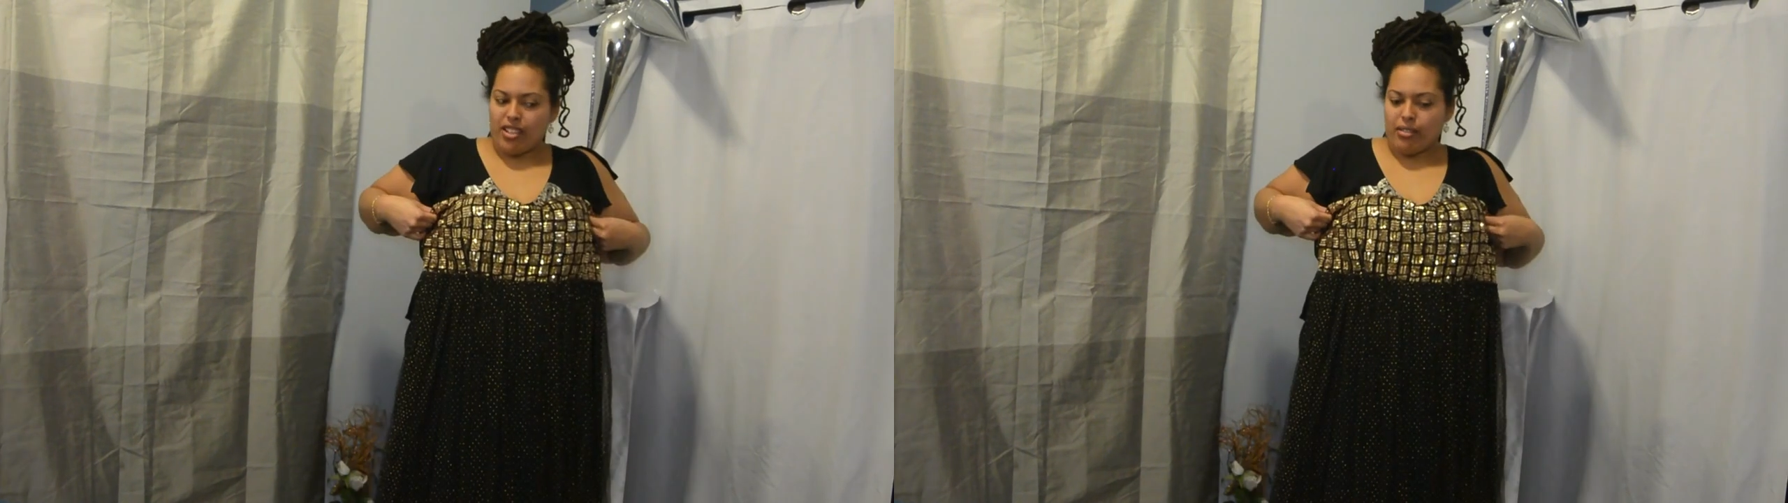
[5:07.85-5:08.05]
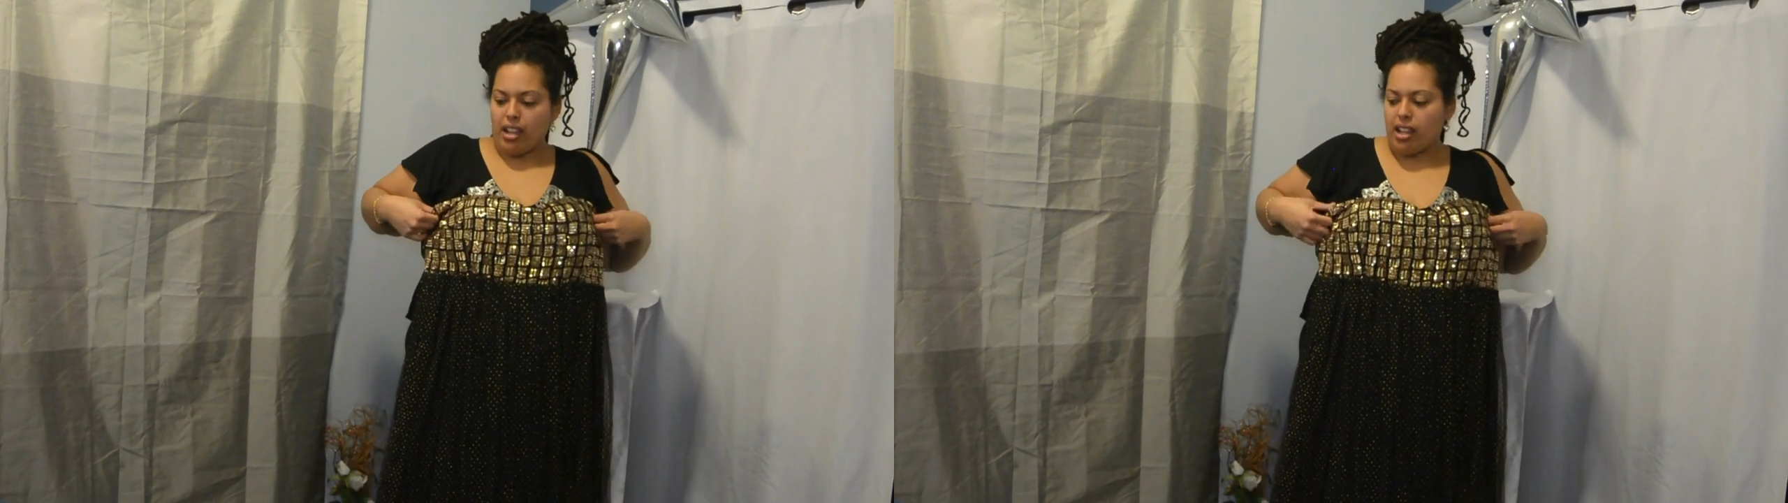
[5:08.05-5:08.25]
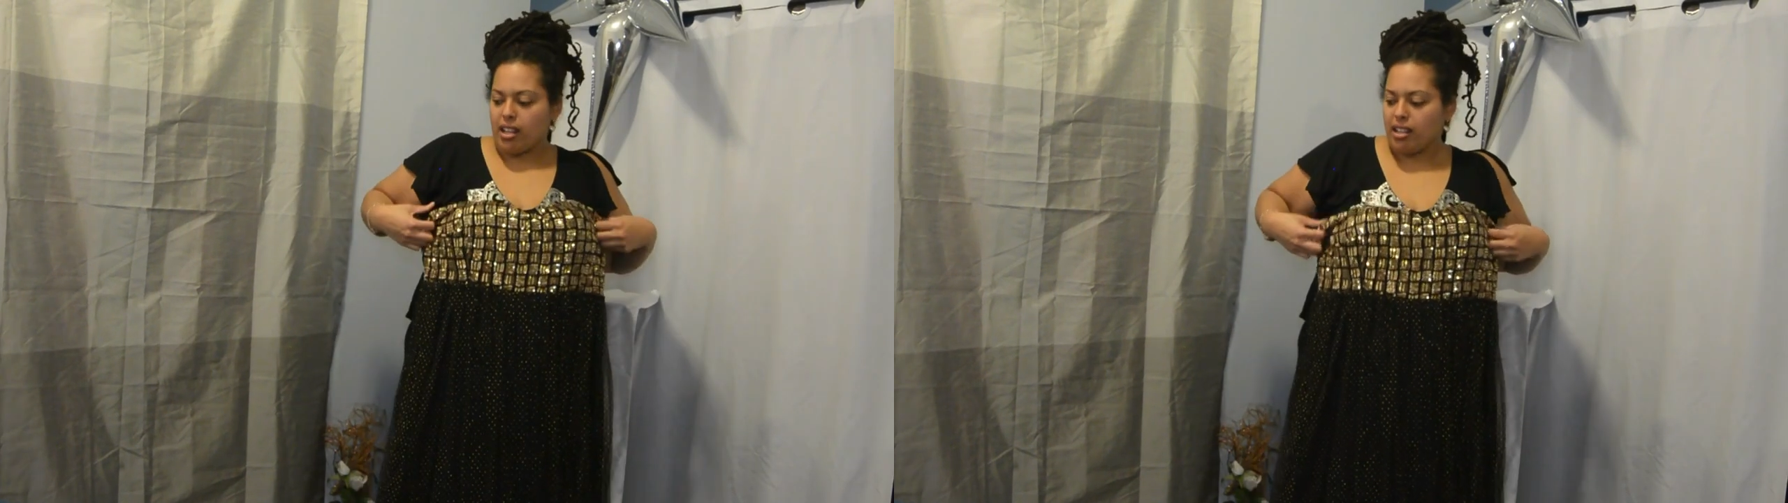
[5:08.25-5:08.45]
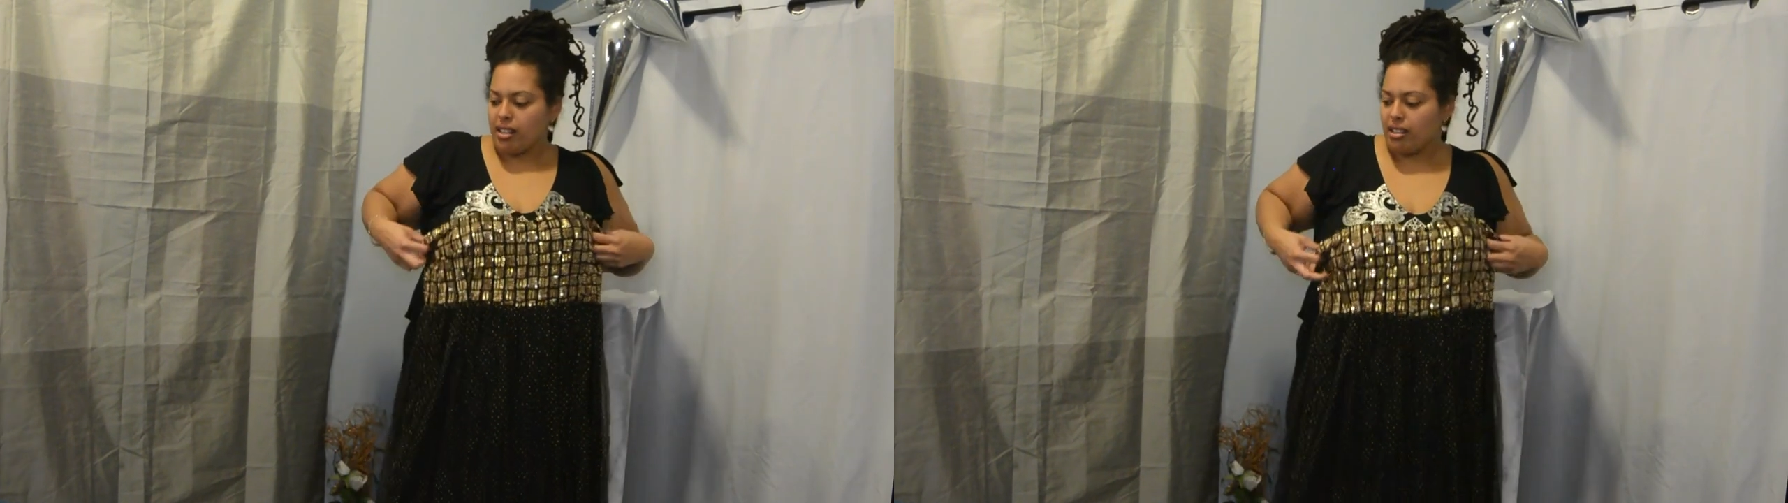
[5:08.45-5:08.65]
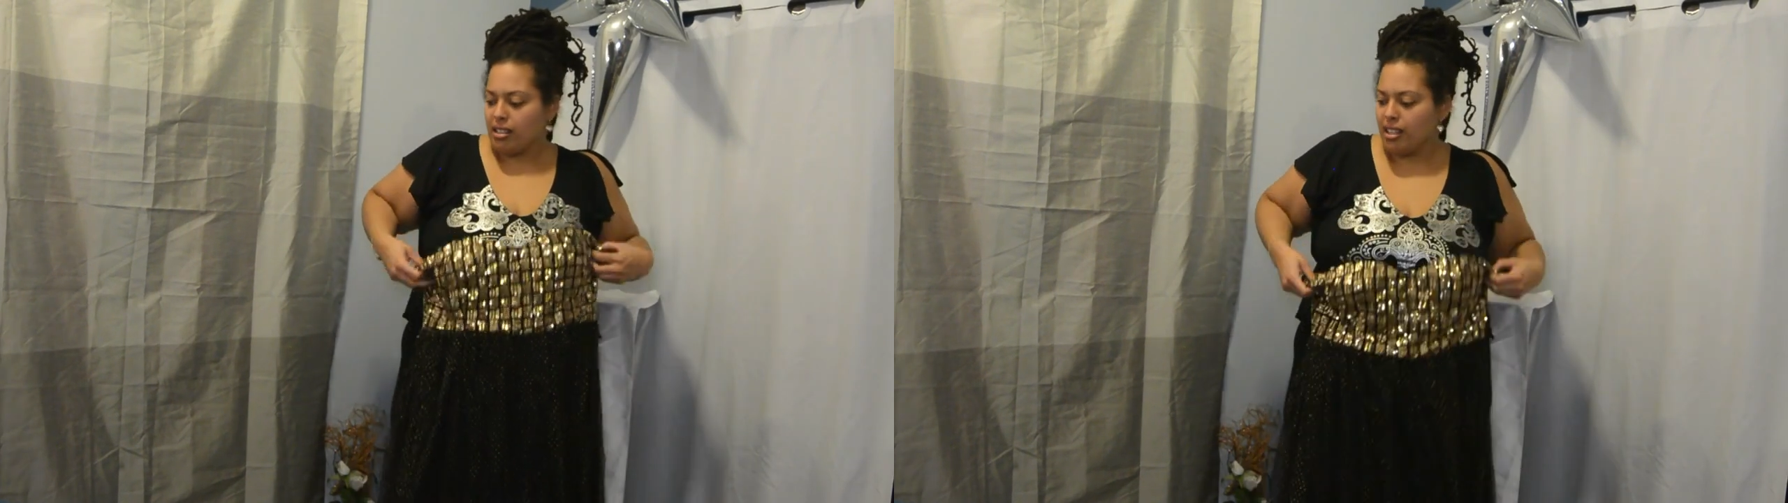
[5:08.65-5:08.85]
All right.
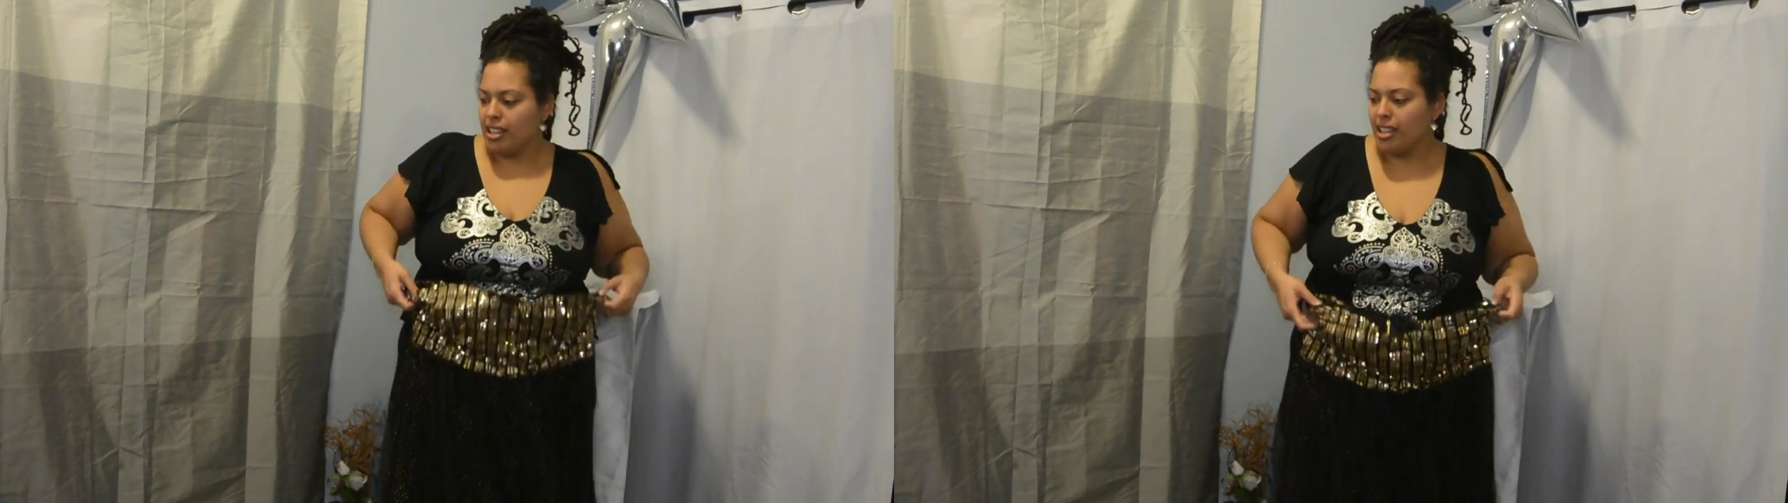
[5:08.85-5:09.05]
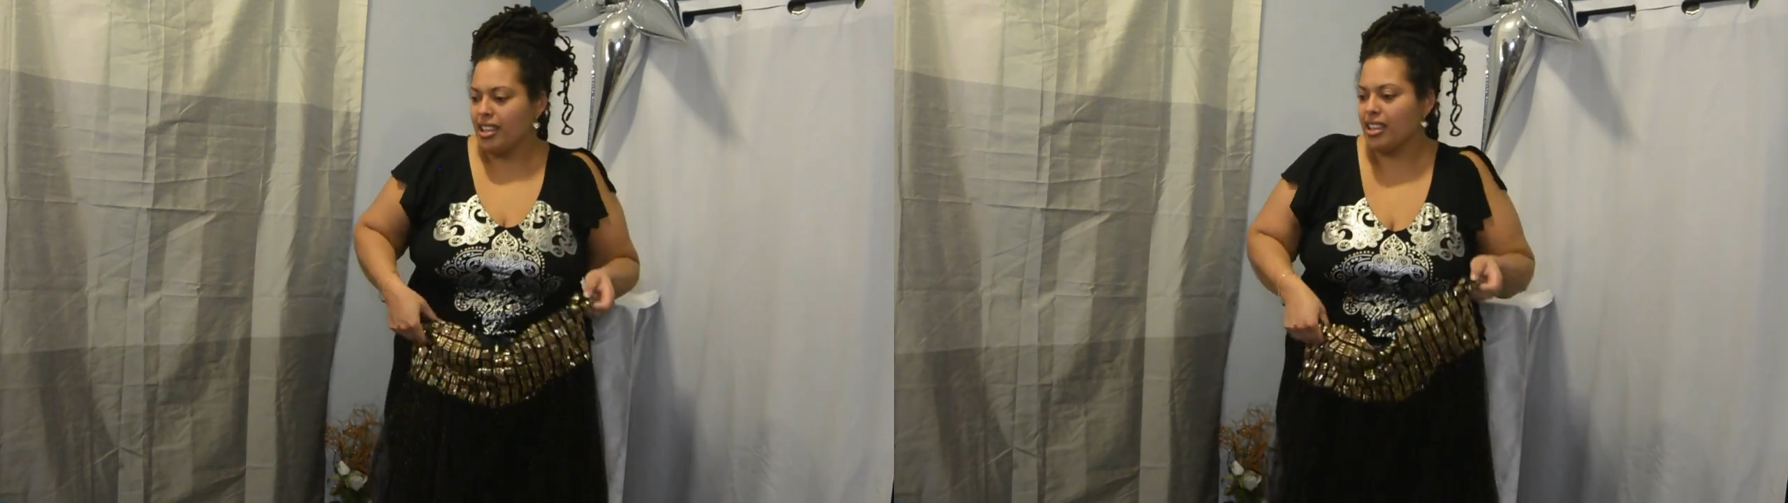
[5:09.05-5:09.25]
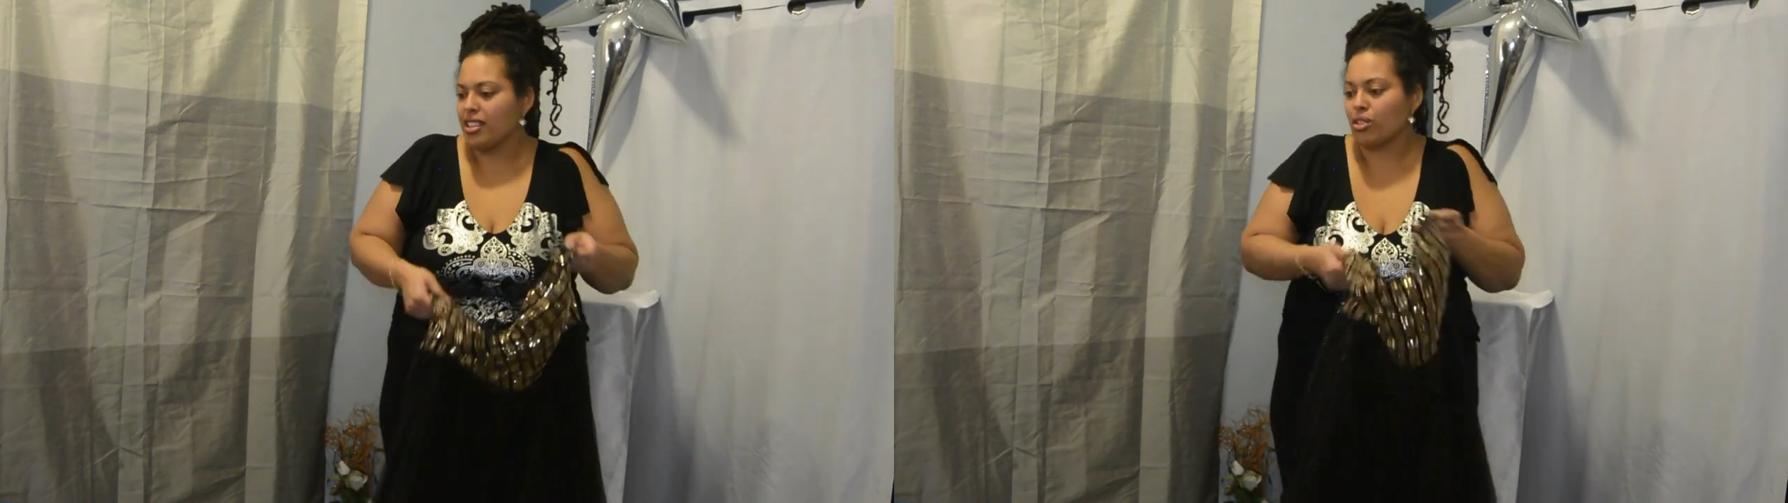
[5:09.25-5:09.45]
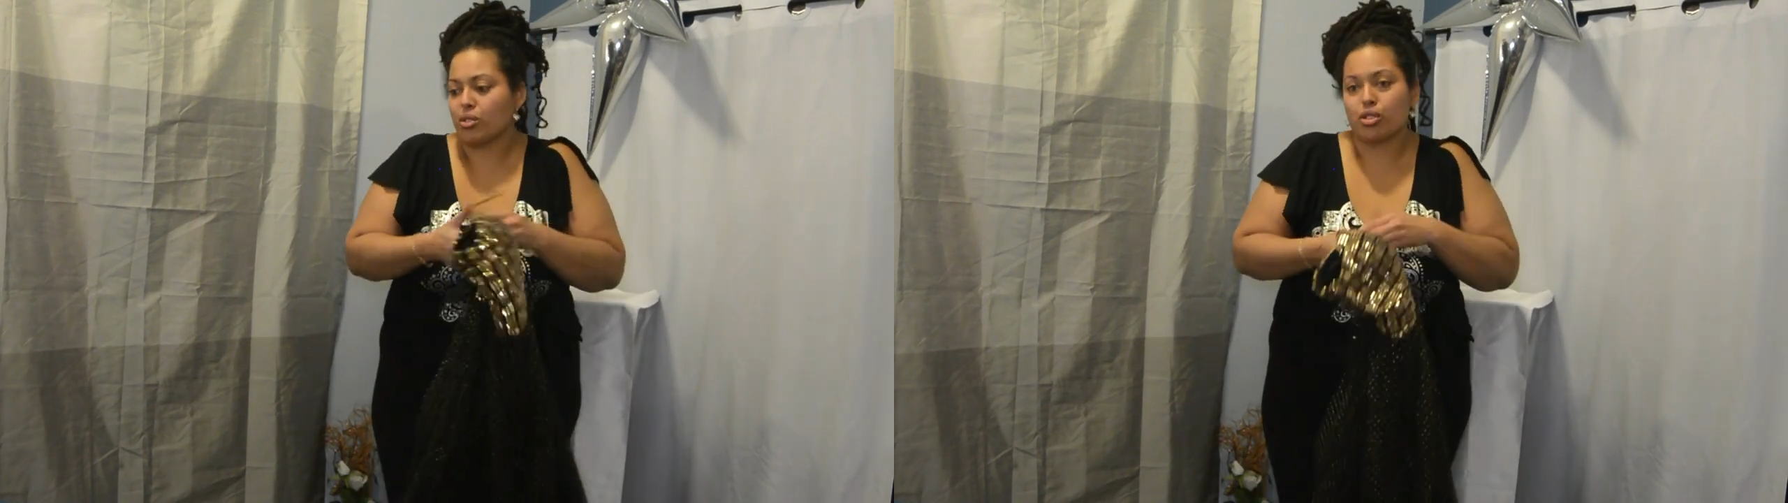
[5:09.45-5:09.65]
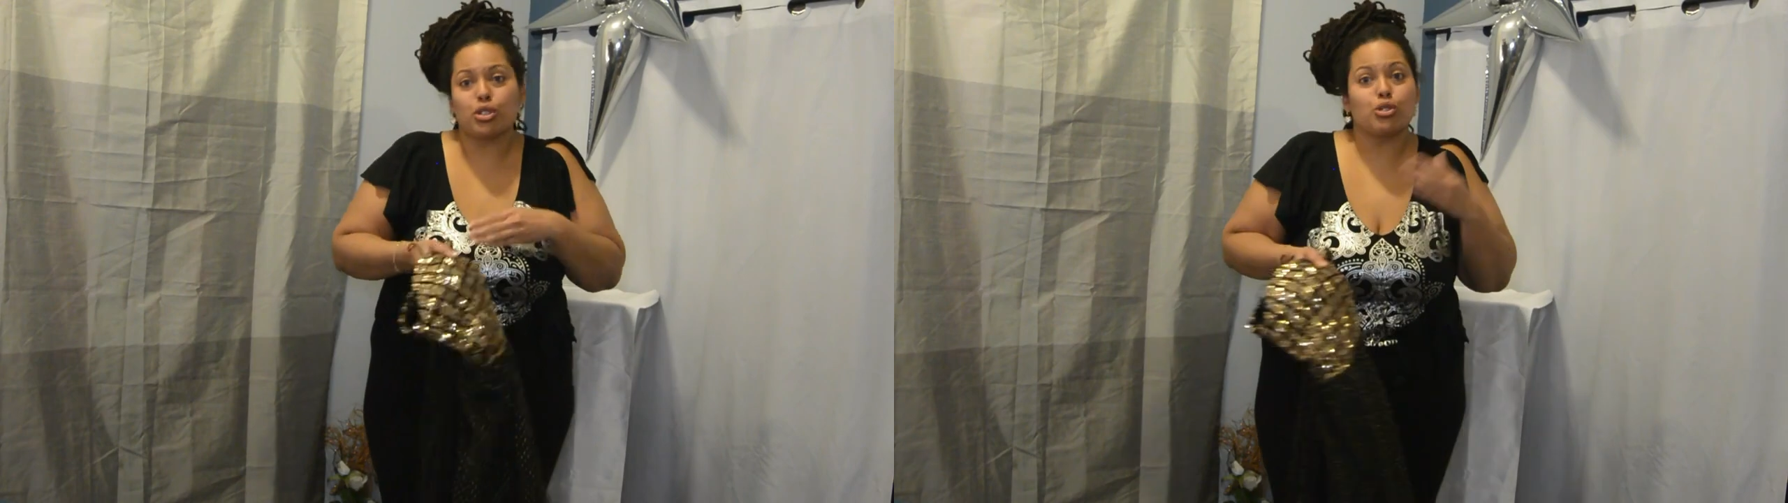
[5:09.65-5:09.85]

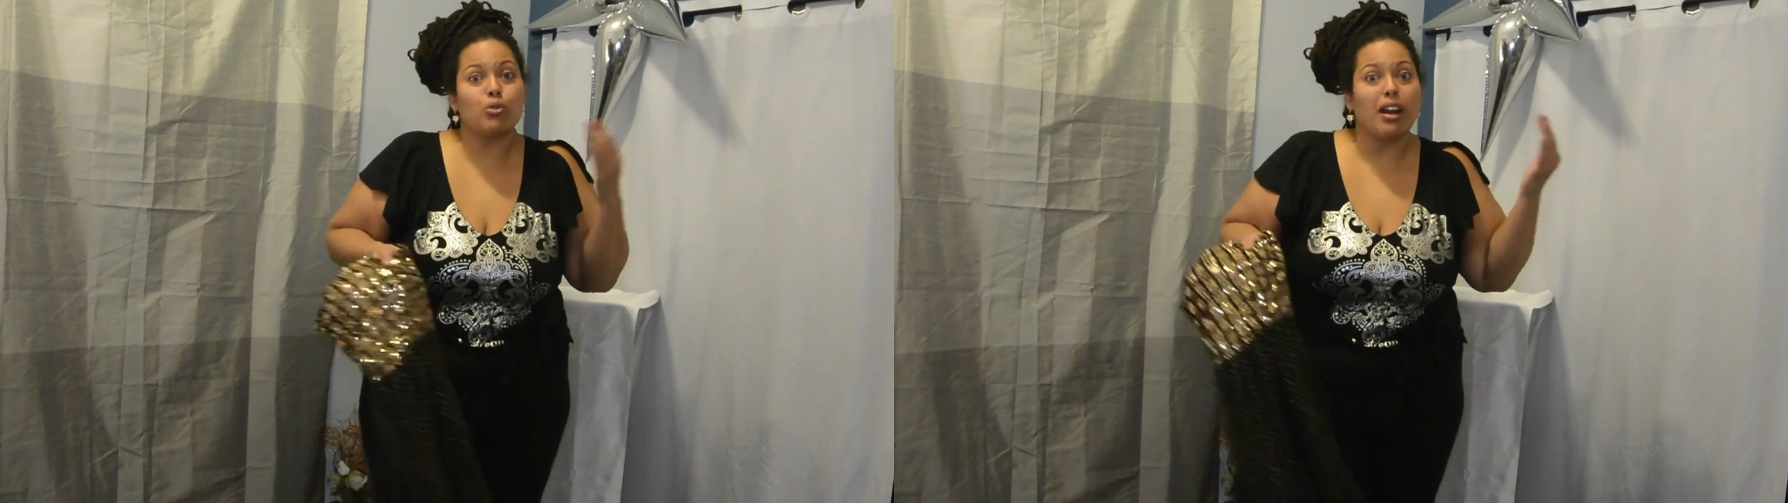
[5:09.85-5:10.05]
Those are the two